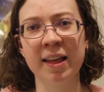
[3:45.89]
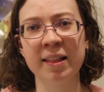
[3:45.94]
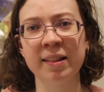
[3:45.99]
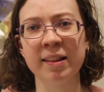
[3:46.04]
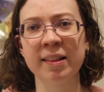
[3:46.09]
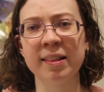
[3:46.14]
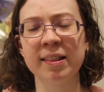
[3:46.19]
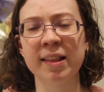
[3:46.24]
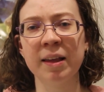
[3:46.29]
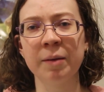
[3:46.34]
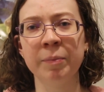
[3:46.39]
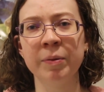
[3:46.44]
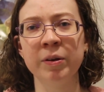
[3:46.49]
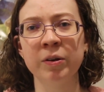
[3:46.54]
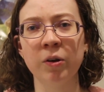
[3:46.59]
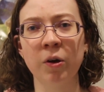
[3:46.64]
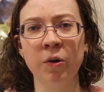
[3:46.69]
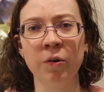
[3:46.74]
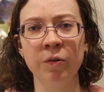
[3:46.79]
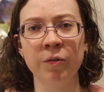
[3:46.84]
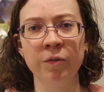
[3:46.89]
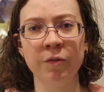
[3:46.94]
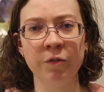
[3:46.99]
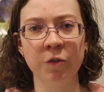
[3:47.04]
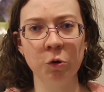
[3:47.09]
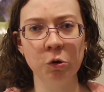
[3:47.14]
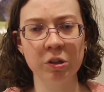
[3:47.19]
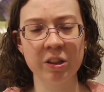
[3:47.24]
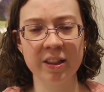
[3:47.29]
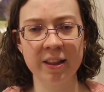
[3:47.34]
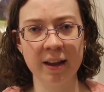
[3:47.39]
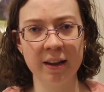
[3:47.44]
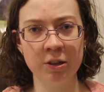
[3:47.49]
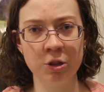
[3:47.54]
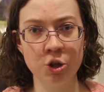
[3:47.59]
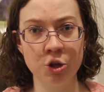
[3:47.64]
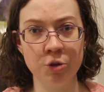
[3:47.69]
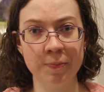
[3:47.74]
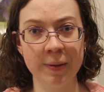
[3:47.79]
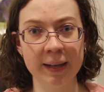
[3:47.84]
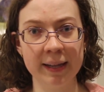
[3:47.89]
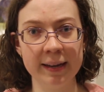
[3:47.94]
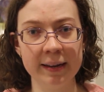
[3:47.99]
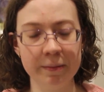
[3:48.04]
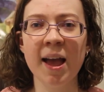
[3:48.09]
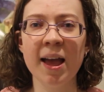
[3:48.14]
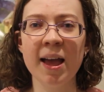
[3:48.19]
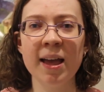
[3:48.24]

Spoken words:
as a segment on Ford Star Jubilee,